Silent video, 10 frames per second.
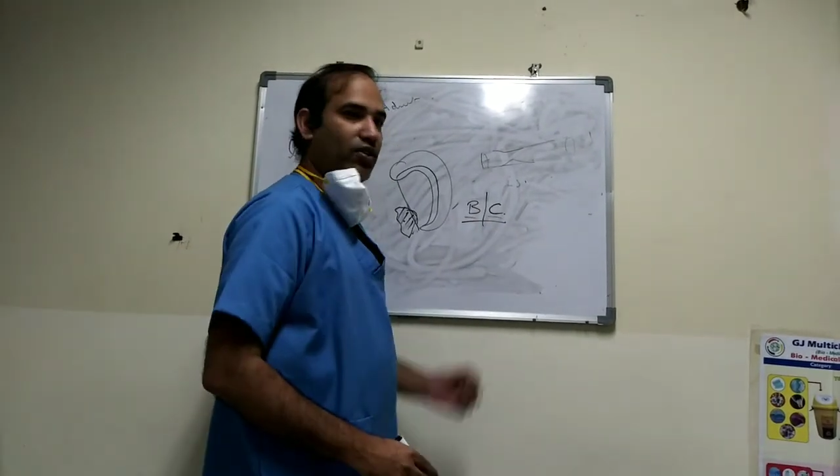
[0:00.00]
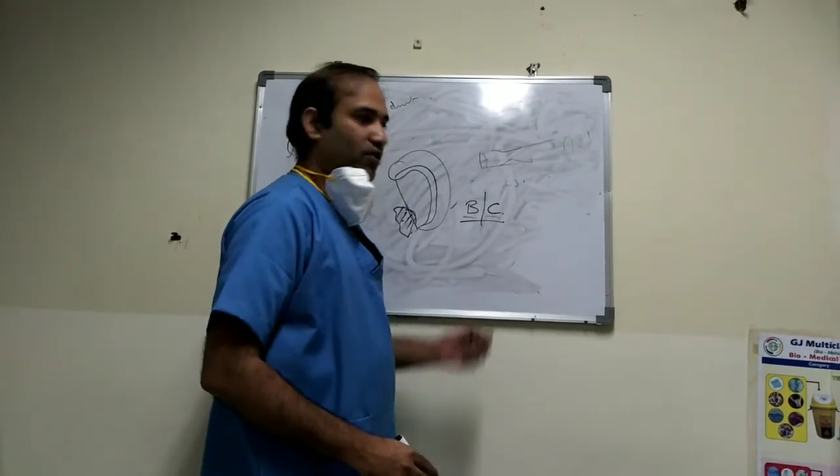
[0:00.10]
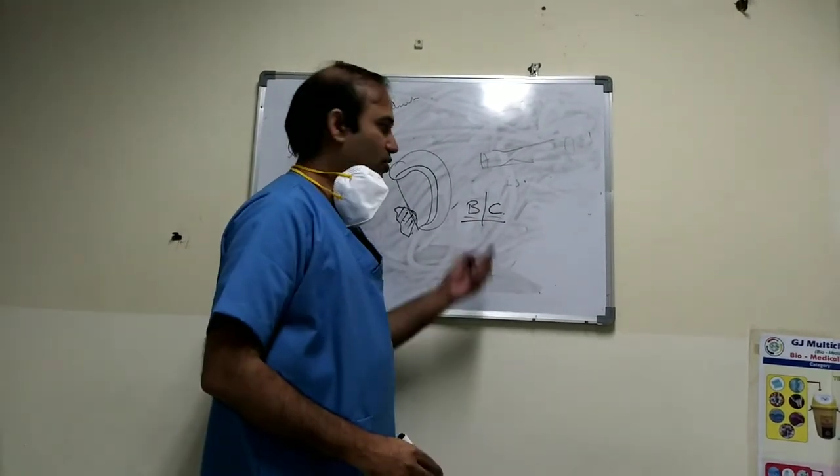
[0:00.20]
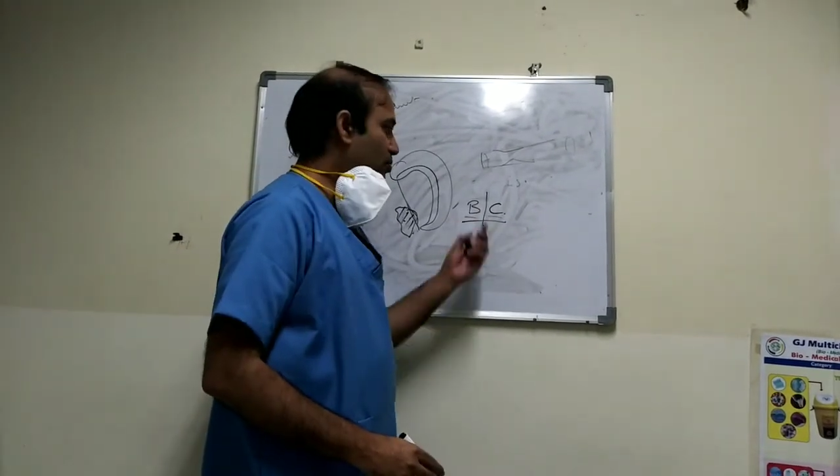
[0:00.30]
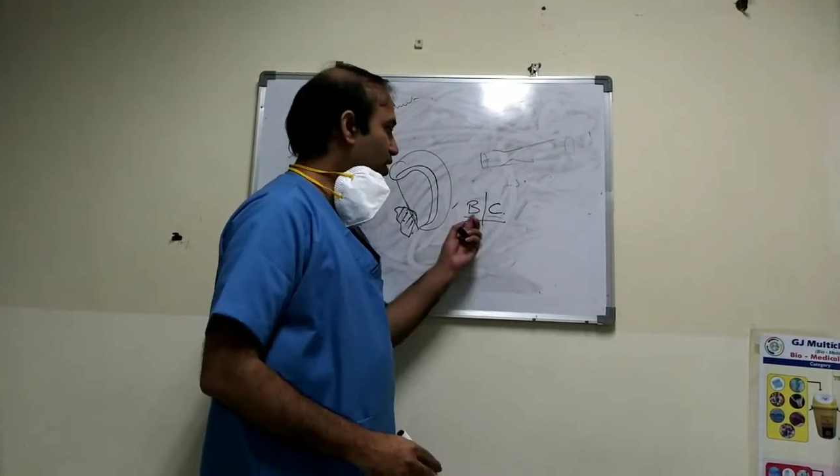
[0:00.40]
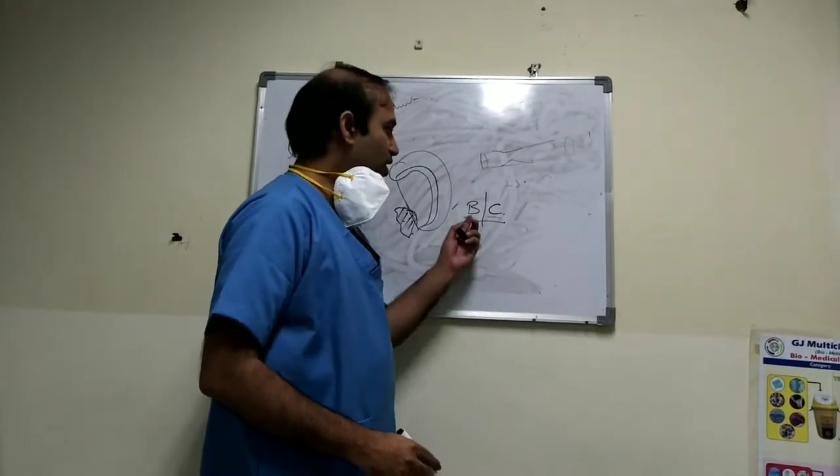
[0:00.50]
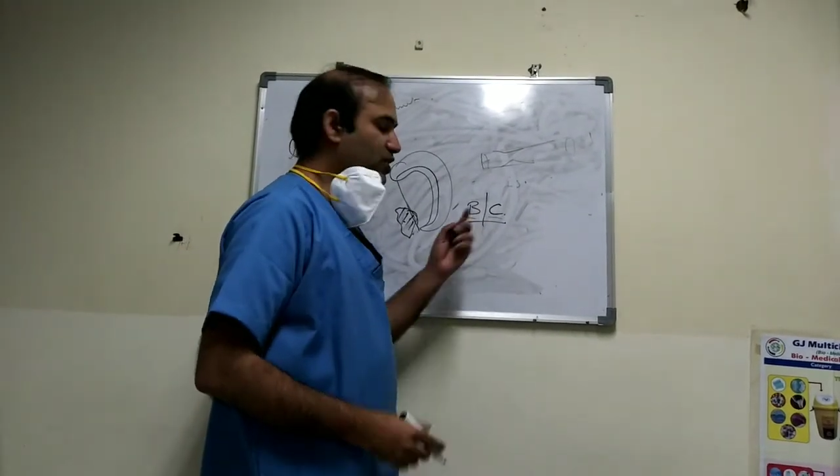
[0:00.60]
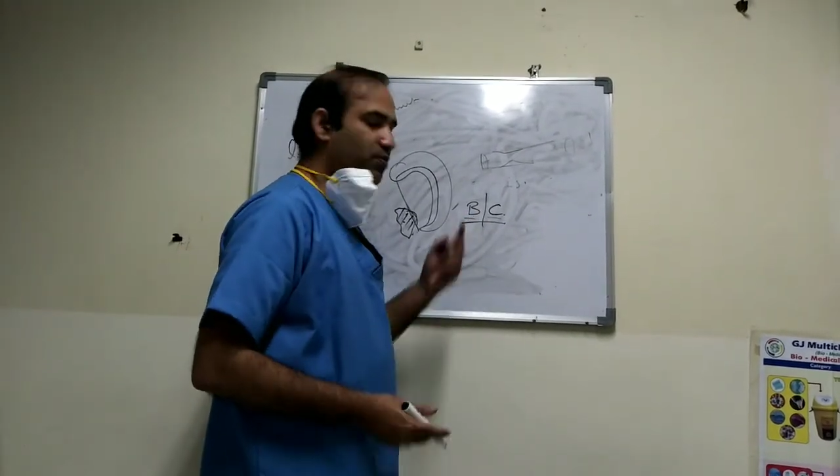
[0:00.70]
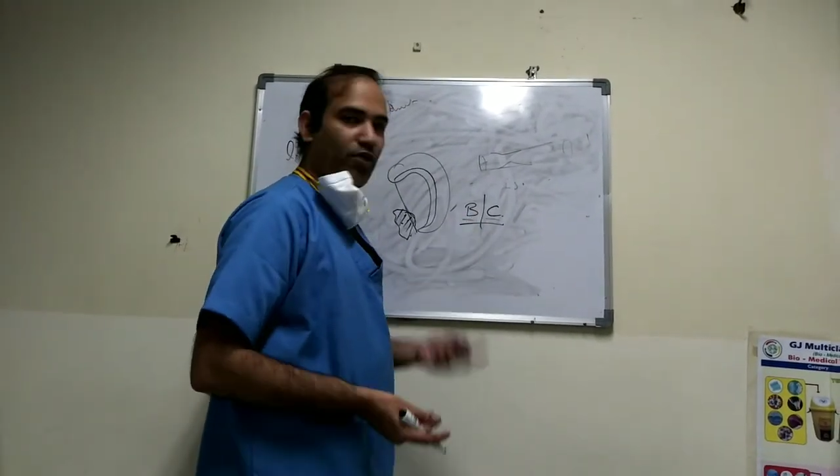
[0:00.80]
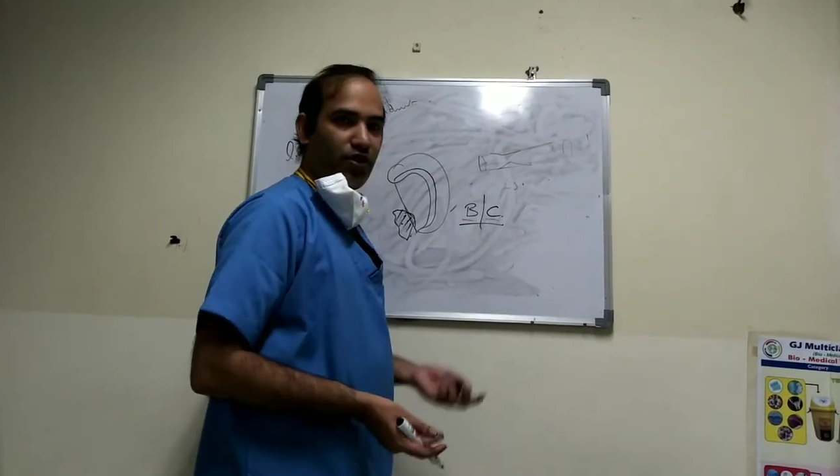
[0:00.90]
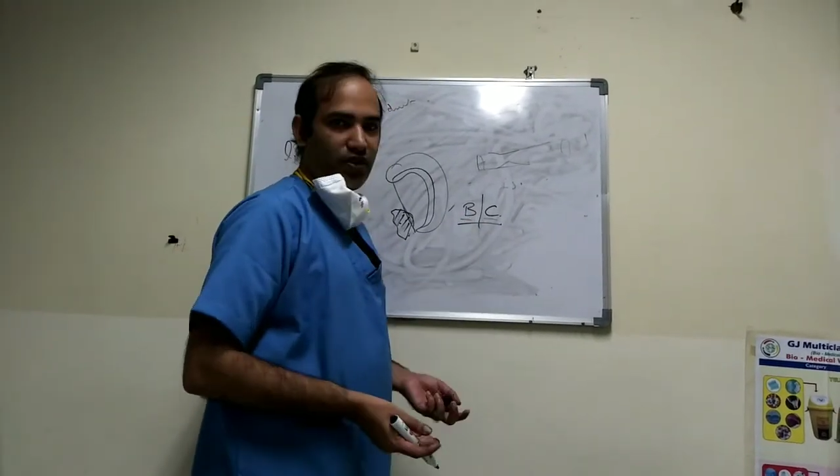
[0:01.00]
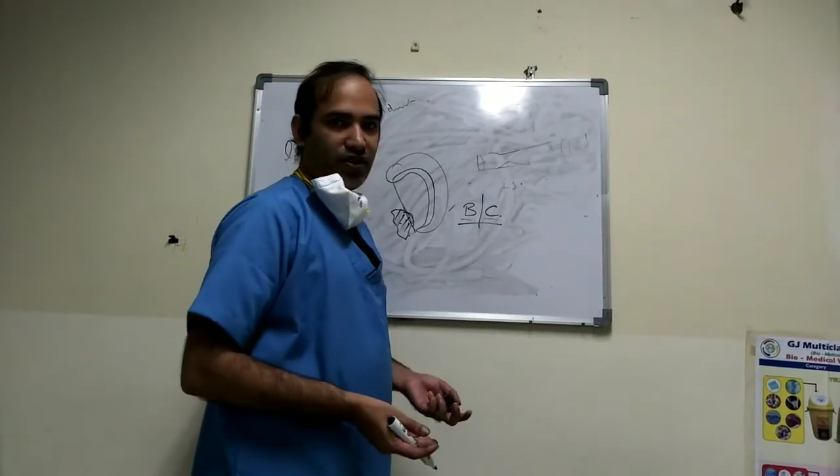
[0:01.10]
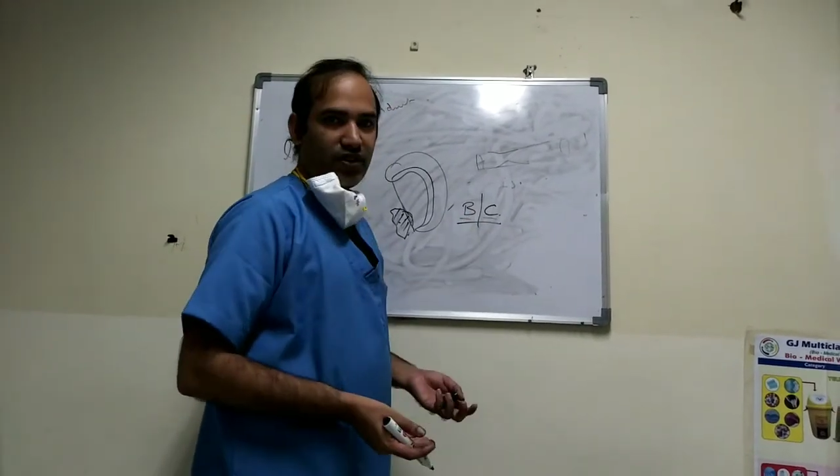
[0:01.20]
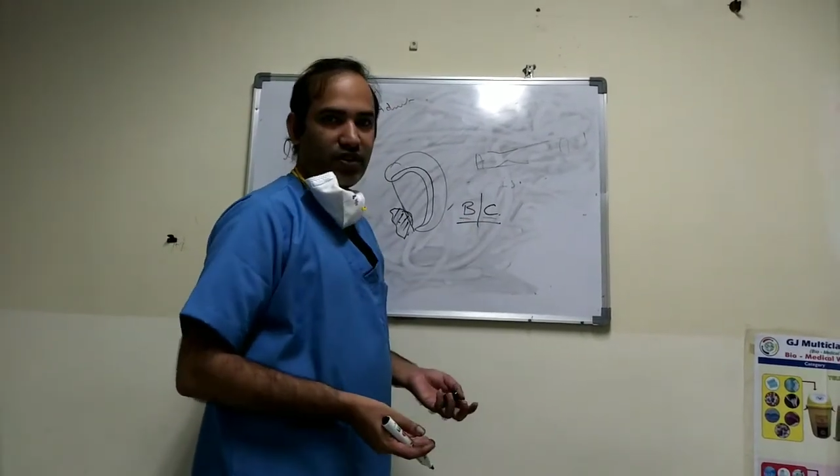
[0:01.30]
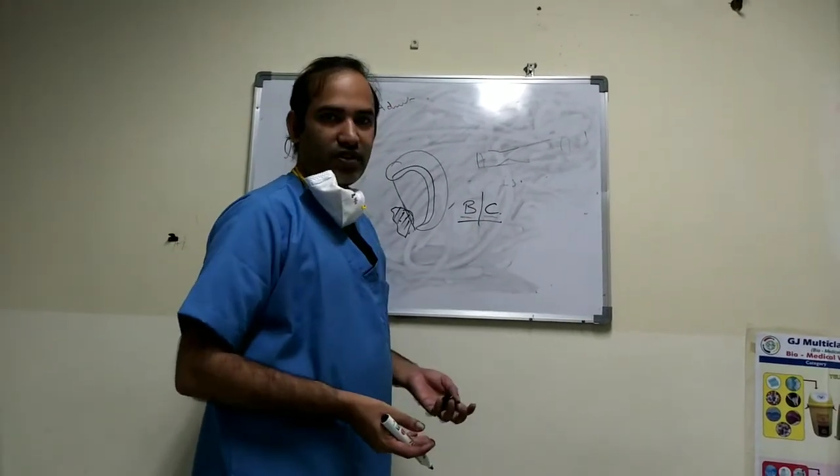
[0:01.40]
So B is
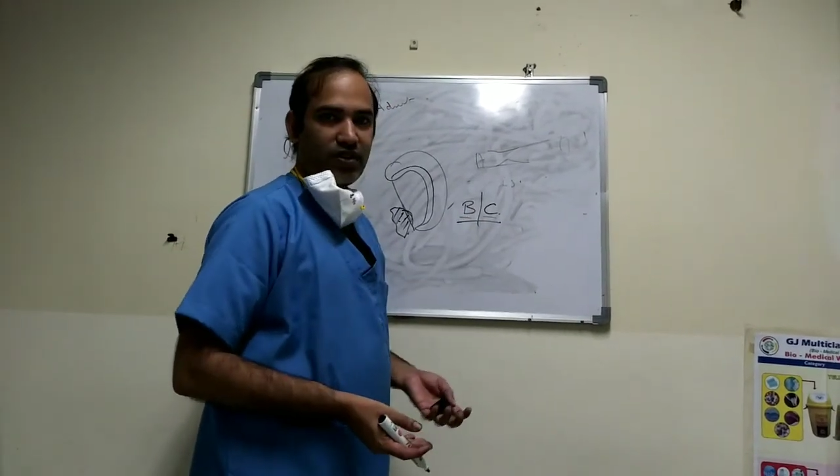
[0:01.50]
bone.